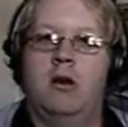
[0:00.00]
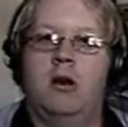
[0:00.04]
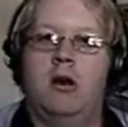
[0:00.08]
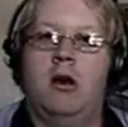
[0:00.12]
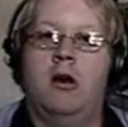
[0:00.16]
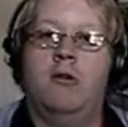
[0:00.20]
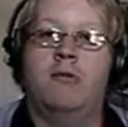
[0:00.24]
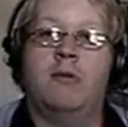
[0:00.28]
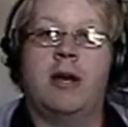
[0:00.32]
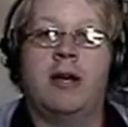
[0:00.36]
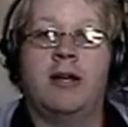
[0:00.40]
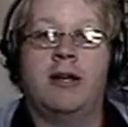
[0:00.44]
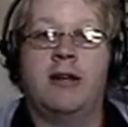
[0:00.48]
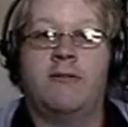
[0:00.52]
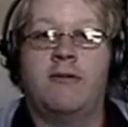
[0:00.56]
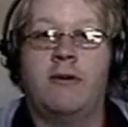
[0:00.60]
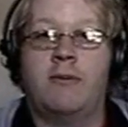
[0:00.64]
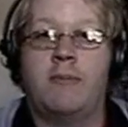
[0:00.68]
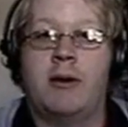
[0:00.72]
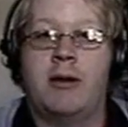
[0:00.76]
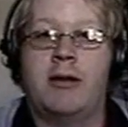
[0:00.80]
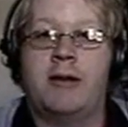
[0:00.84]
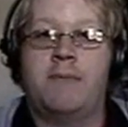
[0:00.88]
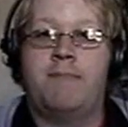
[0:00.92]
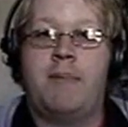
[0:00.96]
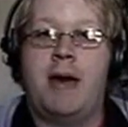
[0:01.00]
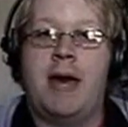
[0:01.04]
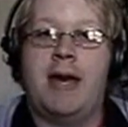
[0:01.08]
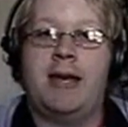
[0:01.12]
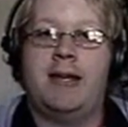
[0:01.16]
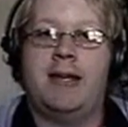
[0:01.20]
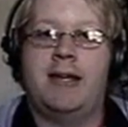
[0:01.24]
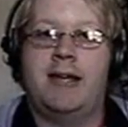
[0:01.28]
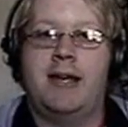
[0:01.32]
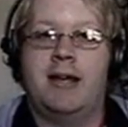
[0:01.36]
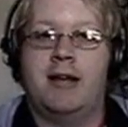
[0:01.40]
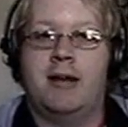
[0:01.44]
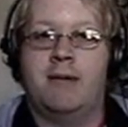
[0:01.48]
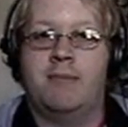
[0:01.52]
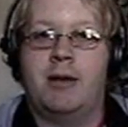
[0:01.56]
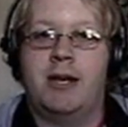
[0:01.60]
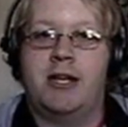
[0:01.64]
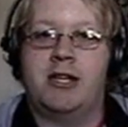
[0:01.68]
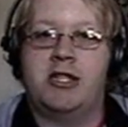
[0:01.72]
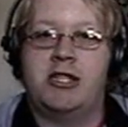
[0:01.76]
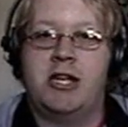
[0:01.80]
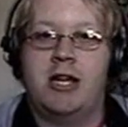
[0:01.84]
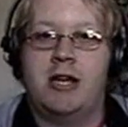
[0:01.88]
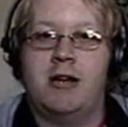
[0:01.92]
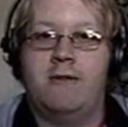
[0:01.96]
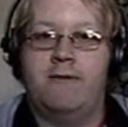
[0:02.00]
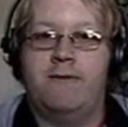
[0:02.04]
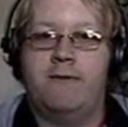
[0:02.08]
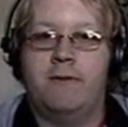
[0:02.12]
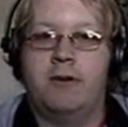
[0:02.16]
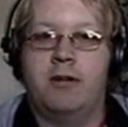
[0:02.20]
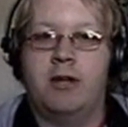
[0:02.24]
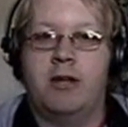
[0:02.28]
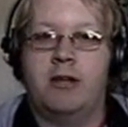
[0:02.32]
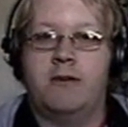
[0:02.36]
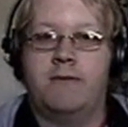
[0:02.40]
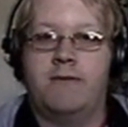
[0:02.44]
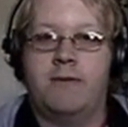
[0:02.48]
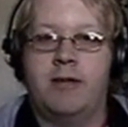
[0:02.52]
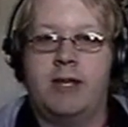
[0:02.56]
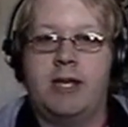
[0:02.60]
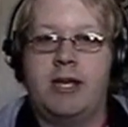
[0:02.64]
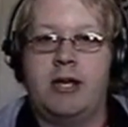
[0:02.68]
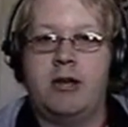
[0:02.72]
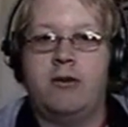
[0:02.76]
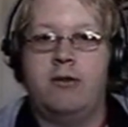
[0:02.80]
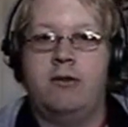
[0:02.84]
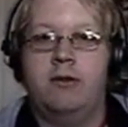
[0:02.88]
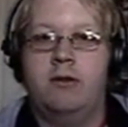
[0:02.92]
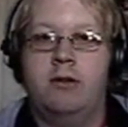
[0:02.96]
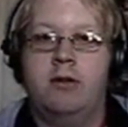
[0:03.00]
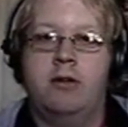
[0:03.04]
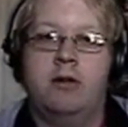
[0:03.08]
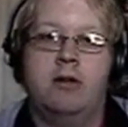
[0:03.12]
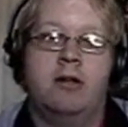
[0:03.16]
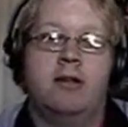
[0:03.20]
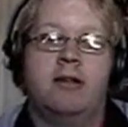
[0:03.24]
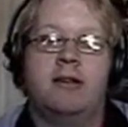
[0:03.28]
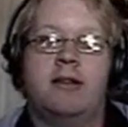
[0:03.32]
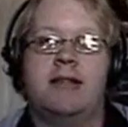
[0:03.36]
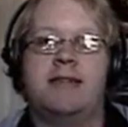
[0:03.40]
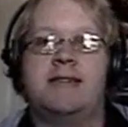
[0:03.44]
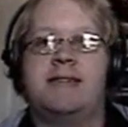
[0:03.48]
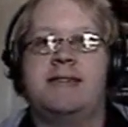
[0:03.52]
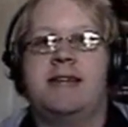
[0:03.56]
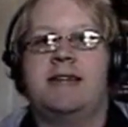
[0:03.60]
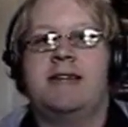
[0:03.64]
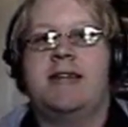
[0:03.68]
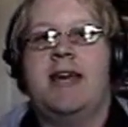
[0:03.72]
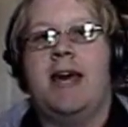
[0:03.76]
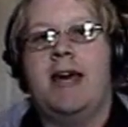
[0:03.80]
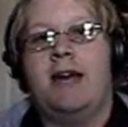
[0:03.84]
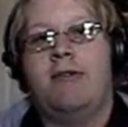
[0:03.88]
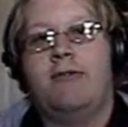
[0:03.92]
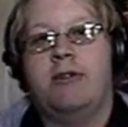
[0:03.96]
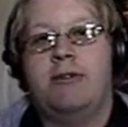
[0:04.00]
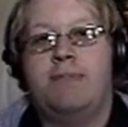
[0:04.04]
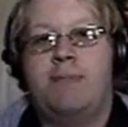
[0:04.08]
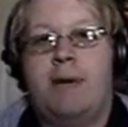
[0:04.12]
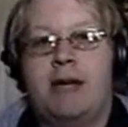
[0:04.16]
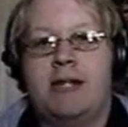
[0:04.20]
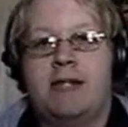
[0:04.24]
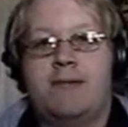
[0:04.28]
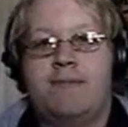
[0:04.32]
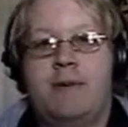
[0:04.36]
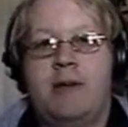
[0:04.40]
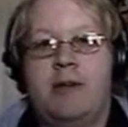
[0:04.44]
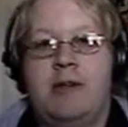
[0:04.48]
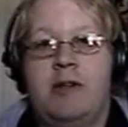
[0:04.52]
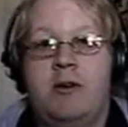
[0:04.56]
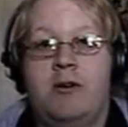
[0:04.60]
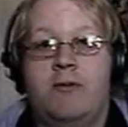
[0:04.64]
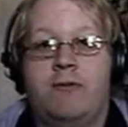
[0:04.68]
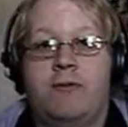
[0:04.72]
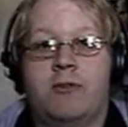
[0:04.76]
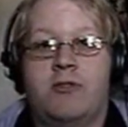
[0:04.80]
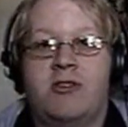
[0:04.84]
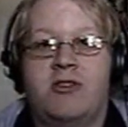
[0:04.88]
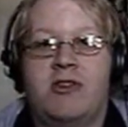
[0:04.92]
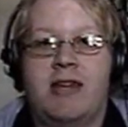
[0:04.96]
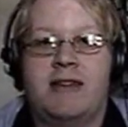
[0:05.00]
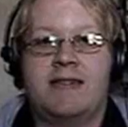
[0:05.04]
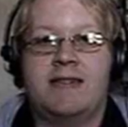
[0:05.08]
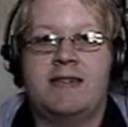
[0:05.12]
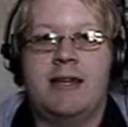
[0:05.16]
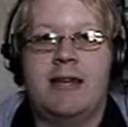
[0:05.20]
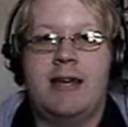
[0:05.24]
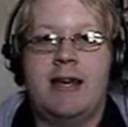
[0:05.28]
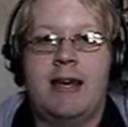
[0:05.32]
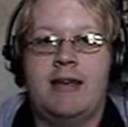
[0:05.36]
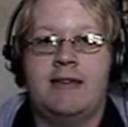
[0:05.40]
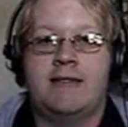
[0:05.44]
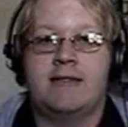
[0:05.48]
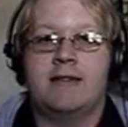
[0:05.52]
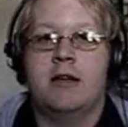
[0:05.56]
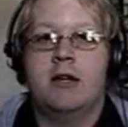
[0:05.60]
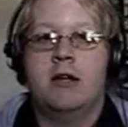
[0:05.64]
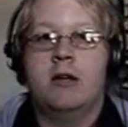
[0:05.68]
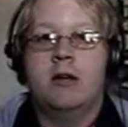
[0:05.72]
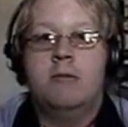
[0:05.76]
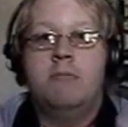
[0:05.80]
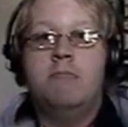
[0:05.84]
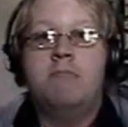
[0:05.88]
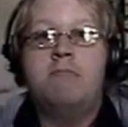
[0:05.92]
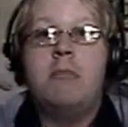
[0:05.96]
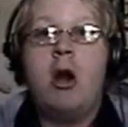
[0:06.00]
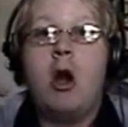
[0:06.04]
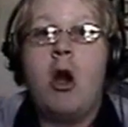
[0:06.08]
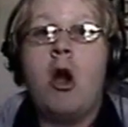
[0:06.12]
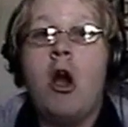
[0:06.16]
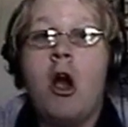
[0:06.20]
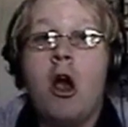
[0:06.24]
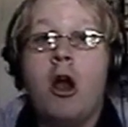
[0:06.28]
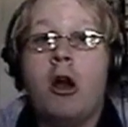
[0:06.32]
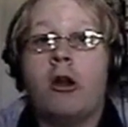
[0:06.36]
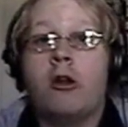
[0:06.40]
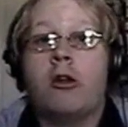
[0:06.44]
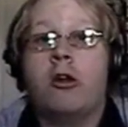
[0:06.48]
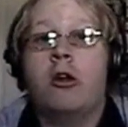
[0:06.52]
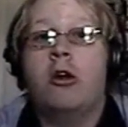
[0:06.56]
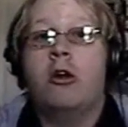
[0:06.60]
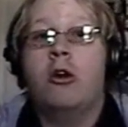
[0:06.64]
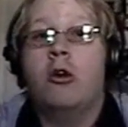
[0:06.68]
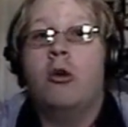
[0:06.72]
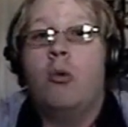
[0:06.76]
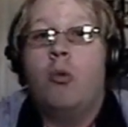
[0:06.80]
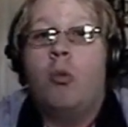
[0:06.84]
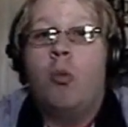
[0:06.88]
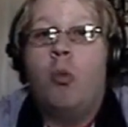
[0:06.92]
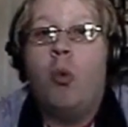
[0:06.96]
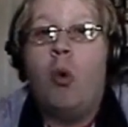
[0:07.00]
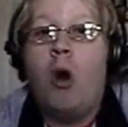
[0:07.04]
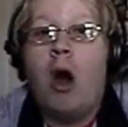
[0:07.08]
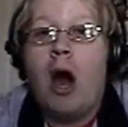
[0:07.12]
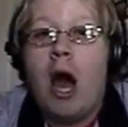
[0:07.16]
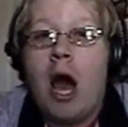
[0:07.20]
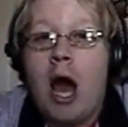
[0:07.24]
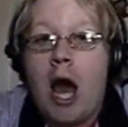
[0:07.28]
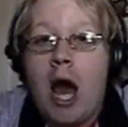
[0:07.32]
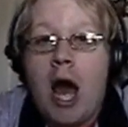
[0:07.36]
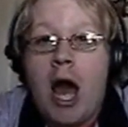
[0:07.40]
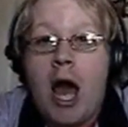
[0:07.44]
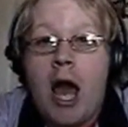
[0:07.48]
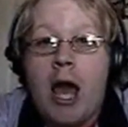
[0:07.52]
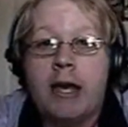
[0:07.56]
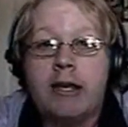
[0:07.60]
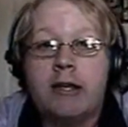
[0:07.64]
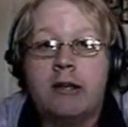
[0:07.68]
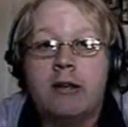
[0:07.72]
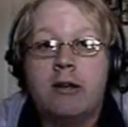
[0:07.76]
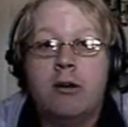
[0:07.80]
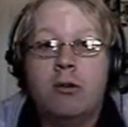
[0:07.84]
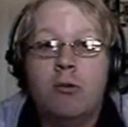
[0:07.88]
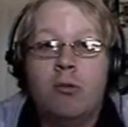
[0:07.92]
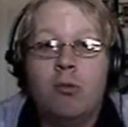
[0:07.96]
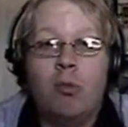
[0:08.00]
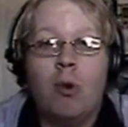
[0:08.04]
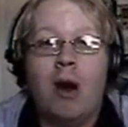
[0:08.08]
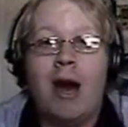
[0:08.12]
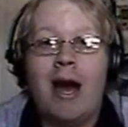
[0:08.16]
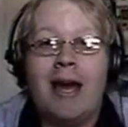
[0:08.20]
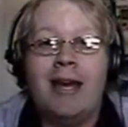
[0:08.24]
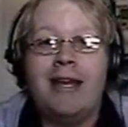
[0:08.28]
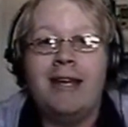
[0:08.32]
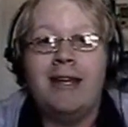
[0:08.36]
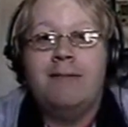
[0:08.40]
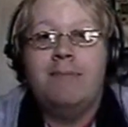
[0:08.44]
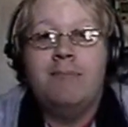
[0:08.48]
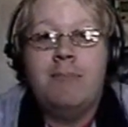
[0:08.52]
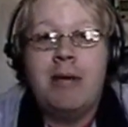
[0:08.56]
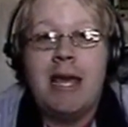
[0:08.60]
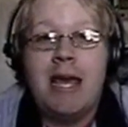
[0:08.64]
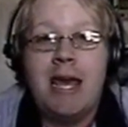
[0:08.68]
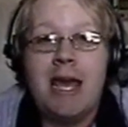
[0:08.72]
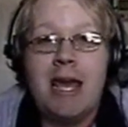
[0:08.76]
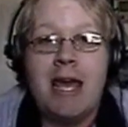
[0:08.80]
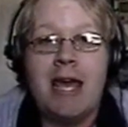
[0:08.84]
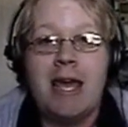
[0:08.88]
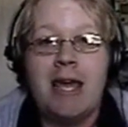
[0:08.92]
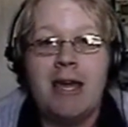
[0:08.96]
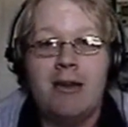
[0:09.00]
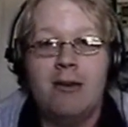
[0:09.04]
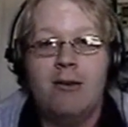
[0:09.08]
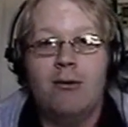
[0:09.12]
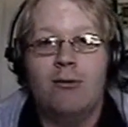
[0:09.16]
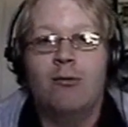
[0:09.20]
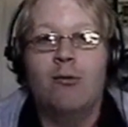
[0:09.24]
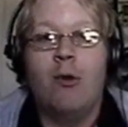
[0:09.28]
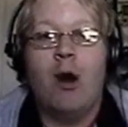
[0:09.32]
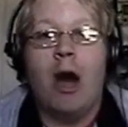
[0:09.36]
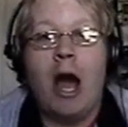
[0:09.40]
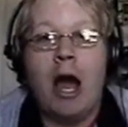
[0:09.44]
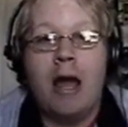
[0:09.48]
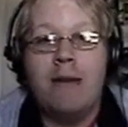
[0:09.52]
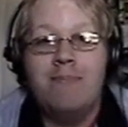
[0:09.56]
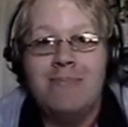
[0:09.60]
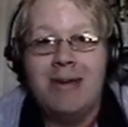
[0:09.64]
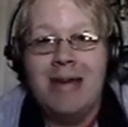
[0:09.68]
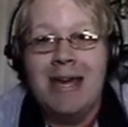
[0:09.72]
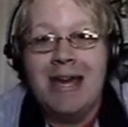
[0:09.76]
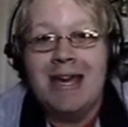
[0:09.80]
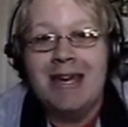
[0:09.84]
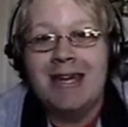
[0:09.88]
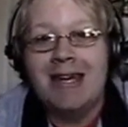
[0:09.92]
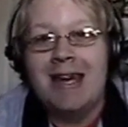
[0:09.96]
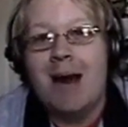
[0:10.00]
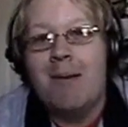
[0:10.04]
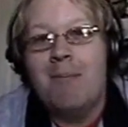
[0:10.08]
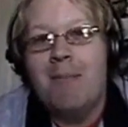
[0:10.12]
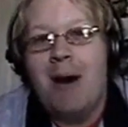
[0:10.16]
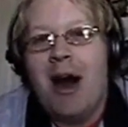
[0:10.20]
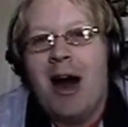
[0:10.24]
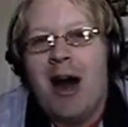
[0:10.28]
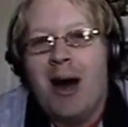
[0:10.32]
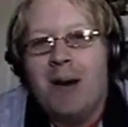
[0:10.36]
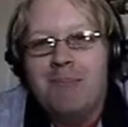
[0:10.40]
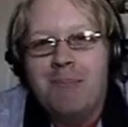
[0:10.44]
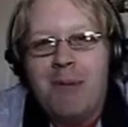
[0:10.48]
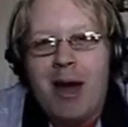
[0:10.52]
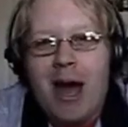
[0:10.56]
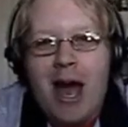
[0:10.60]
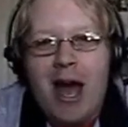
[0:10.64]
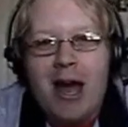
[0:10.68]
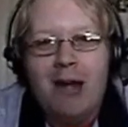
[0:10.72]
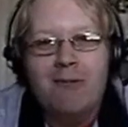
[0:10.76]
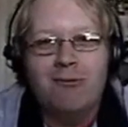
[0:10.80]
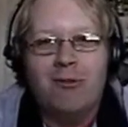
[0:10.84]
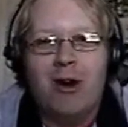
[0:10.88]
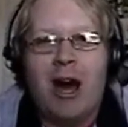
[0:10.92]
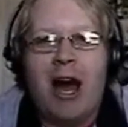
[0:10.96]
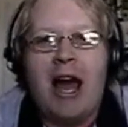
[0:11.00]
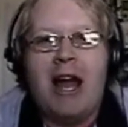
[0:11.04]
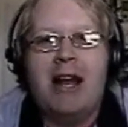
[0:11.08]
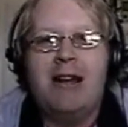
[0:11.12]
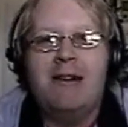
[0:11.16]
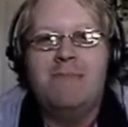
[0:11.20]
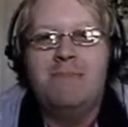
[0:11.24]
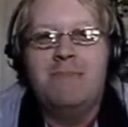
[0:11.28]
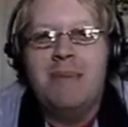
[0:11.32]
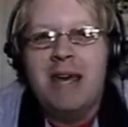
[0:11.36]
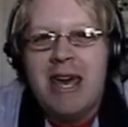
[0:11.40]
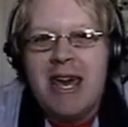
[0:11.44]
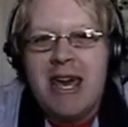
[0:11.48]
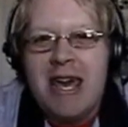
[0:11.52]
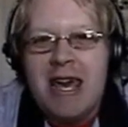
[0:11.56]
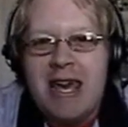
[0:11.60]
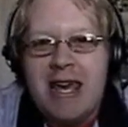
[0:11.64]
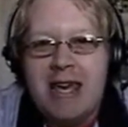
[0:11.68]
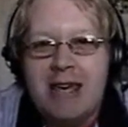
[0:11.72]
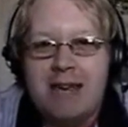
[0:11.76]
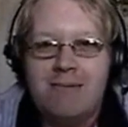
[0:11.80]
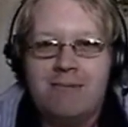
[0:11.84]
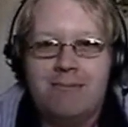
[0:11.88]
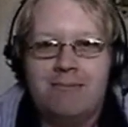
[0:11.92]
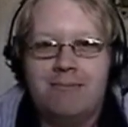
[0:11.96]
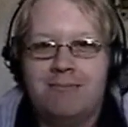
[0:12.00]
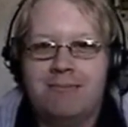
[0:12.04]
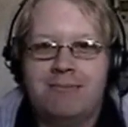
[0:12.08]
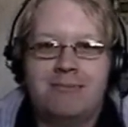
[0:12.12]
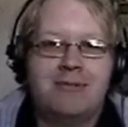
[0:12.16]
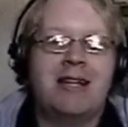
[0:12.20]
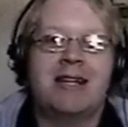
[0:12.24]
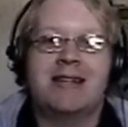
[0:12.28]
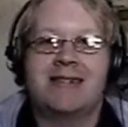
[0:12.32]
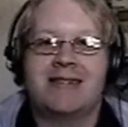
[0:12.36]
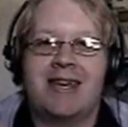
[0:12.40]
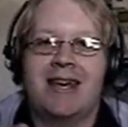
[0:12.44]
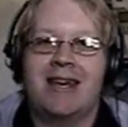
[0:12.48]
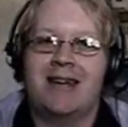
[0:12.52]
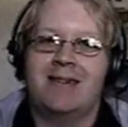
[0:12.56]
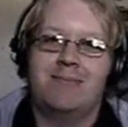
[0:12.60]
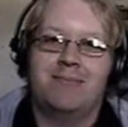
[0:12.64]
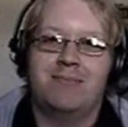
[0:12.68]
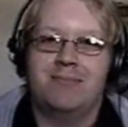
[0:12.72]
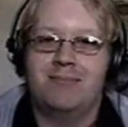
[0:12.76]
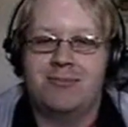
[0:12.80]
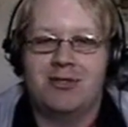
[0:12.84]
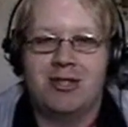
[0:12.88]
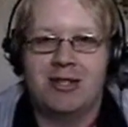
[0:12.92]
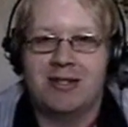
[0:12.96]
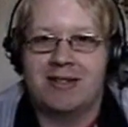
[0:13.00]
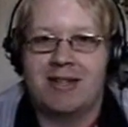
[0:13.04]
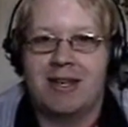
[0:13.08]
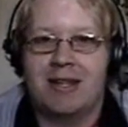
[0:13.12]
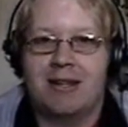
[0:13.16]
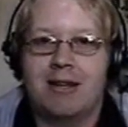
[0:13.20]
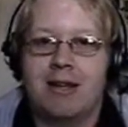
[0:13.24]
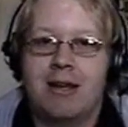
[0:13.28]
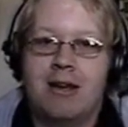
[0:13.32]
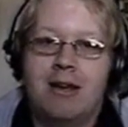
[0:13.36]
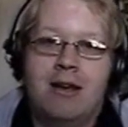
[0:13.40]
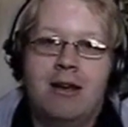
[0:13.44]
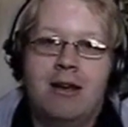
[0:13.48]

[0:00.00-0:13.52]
Alright everybody, back again on my channel for another video. This is a tag response video for Cessnaace. Mark! Why? Why me? Why me? Come on man, why me? Just kidding, just kidding.